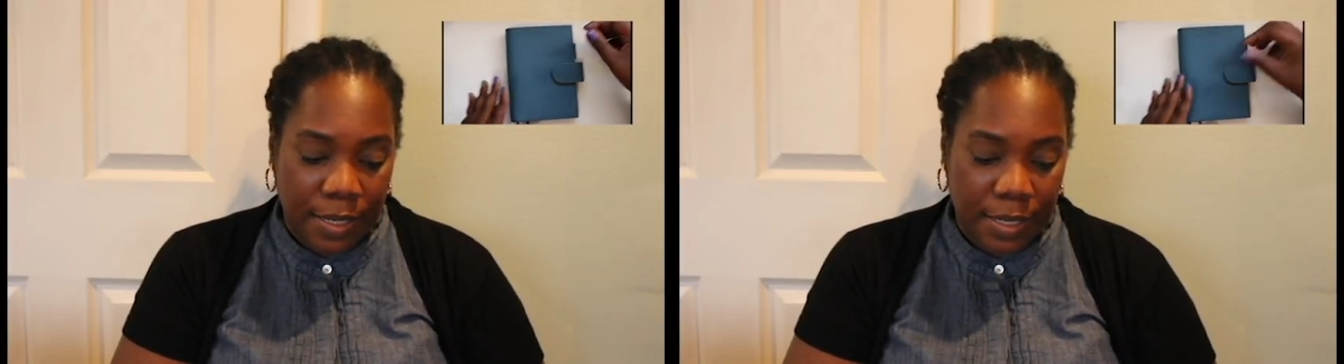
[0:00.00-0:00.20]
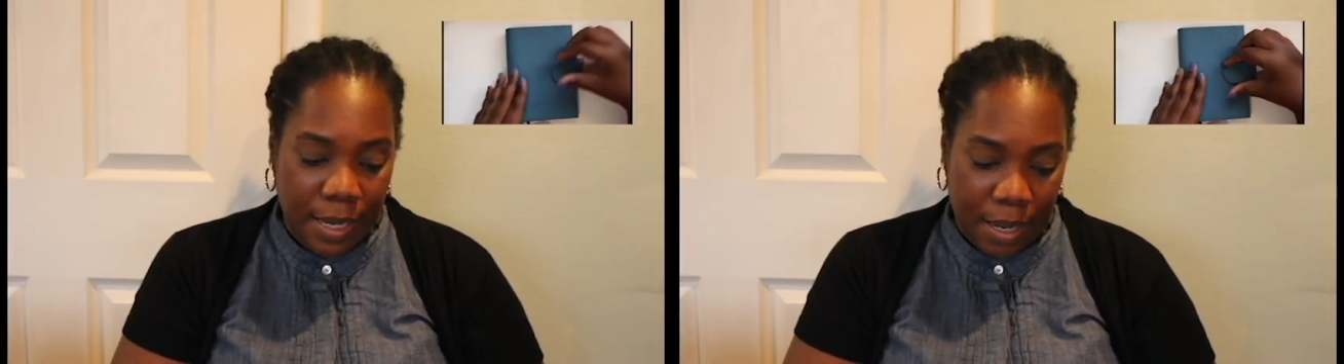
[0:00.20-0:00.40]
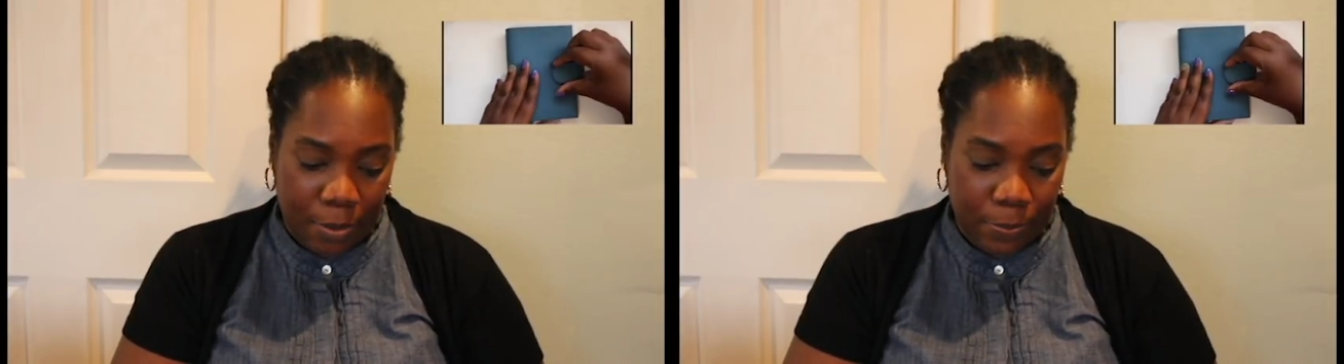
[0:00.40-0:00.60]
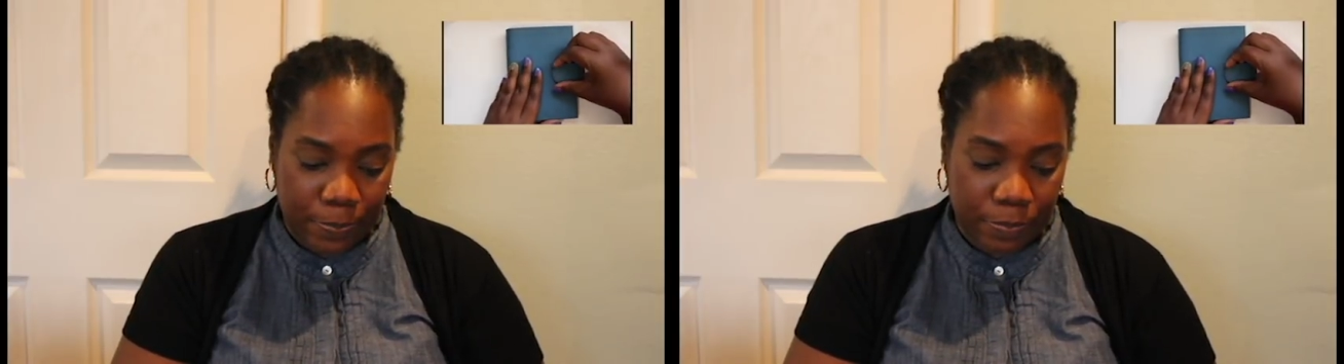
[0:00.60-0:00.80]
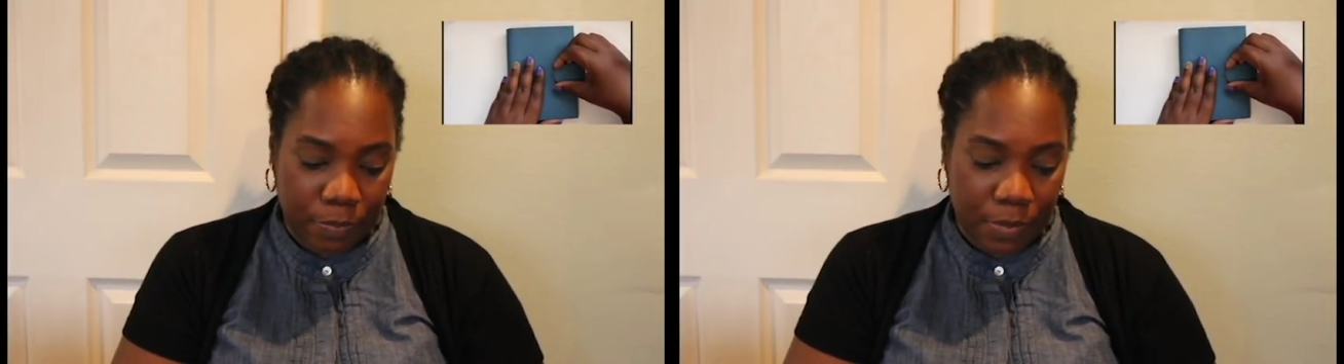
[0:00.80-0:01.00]
Now,
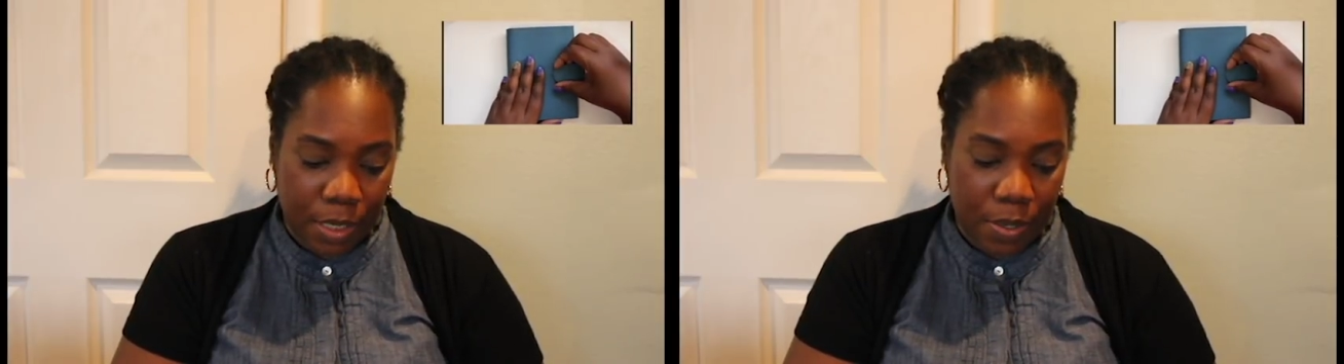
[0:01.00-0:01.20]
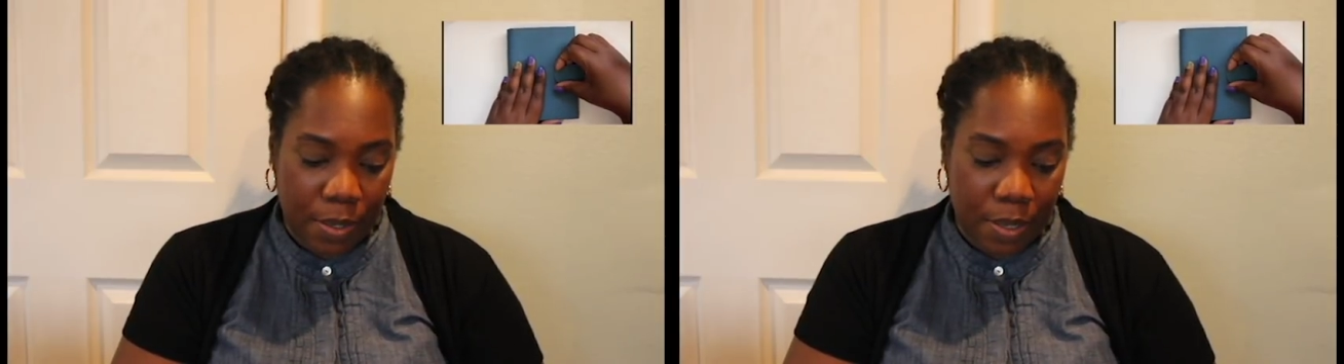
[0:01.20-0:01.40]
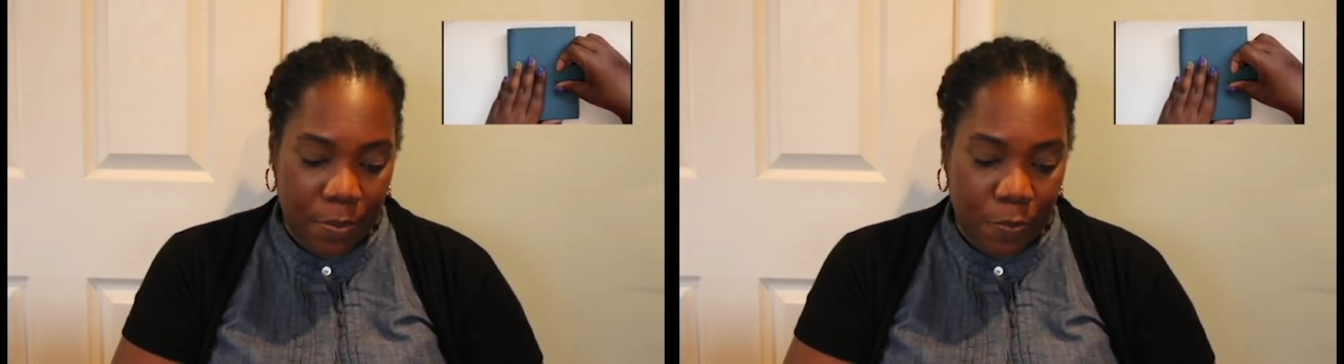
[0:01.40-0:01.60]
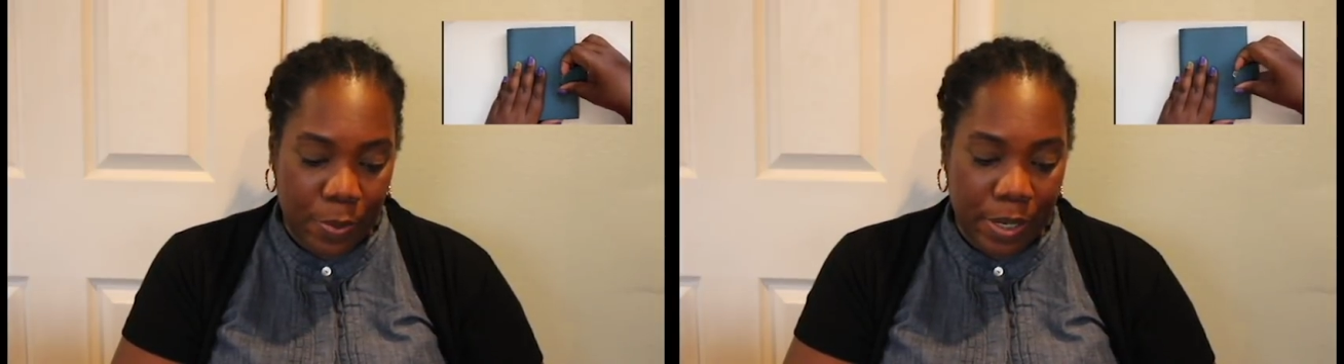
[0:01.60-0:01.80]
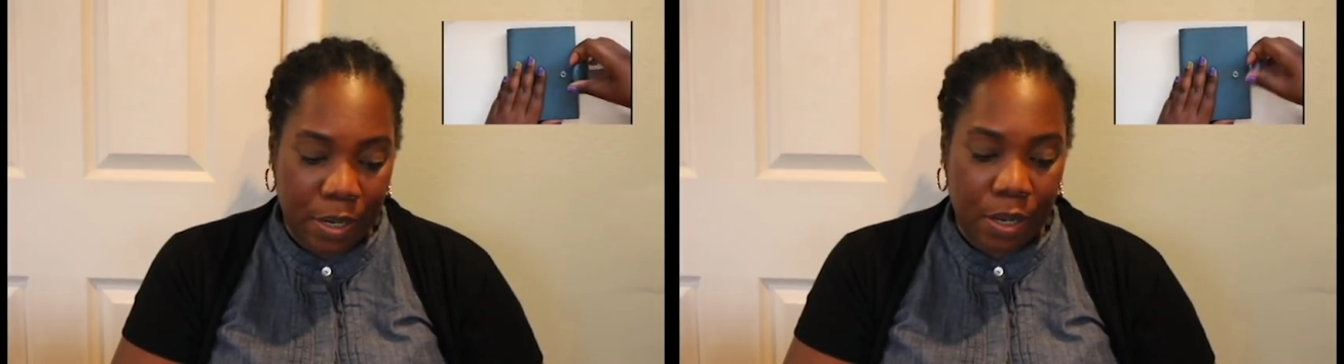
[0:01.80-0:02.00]

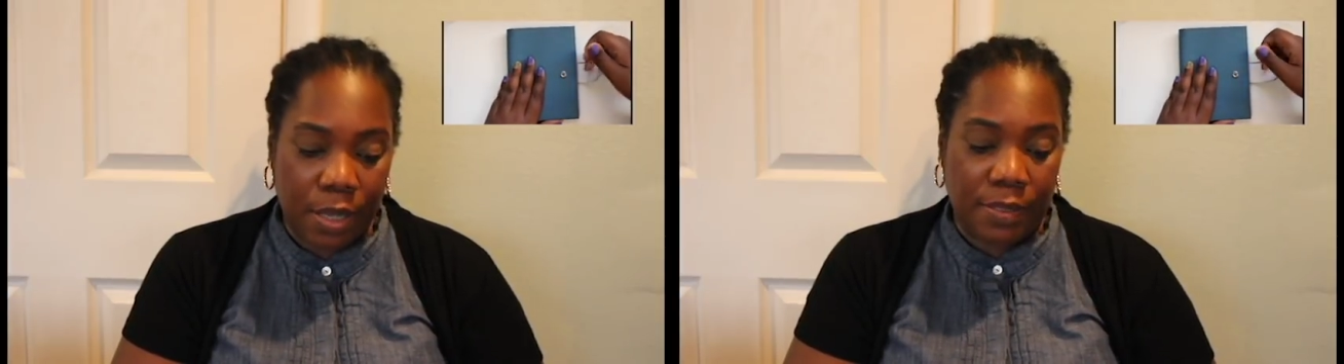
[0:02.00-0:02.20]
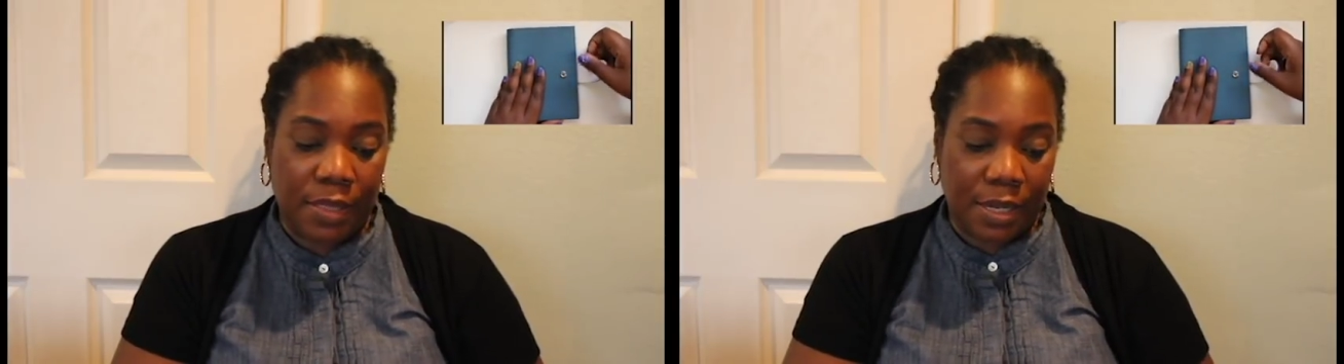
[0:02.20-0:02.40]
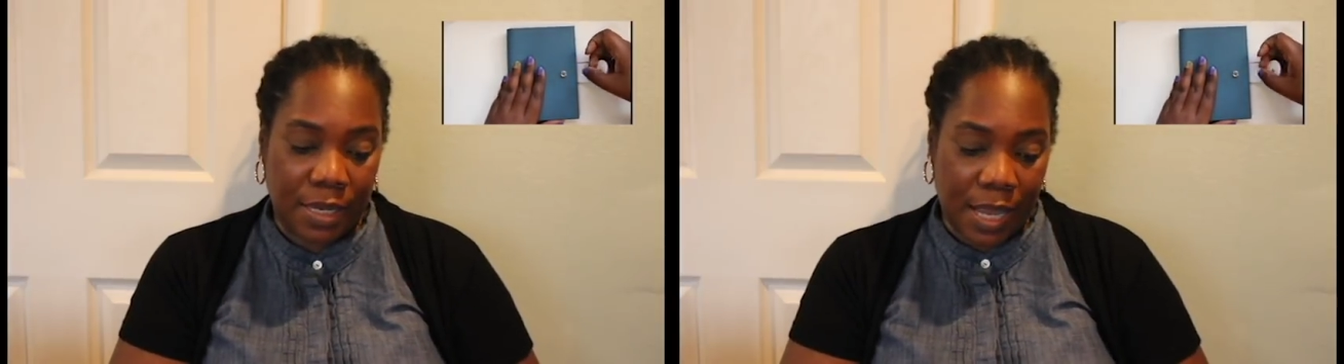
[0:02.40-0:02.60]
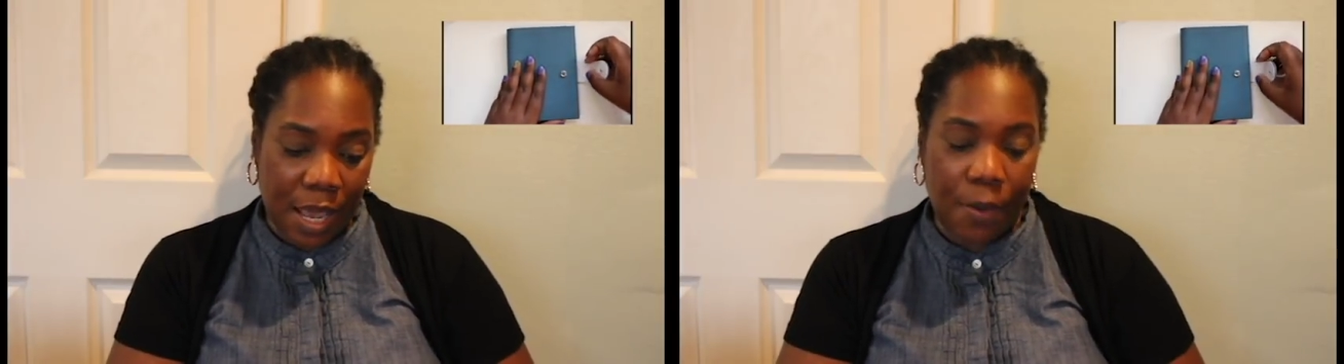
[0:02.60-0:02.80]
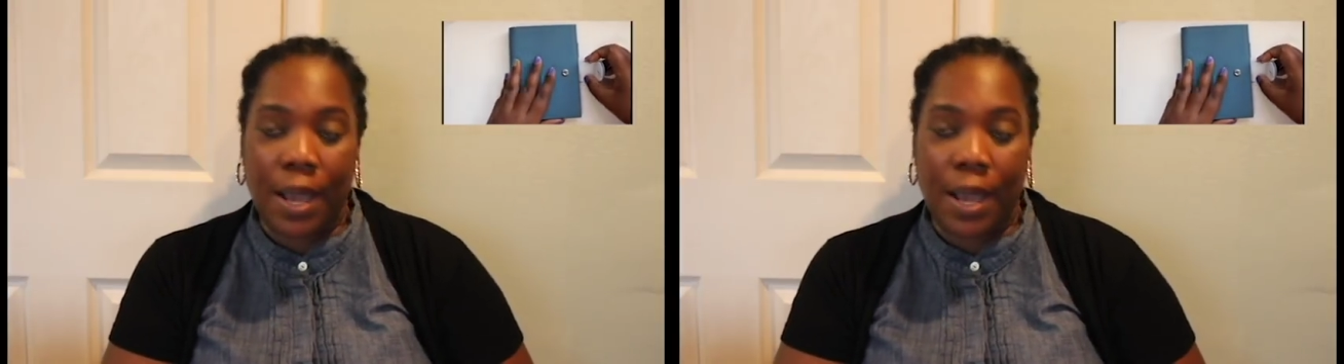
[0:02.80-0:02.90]
now